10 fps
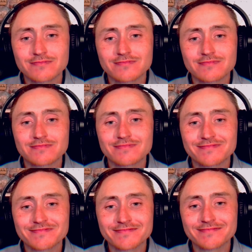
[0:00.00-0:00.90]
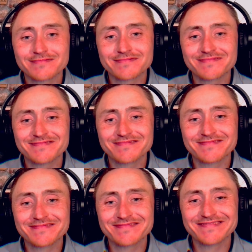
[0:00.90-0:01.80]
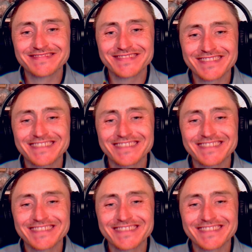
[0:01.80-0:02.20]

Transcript: (not speaking)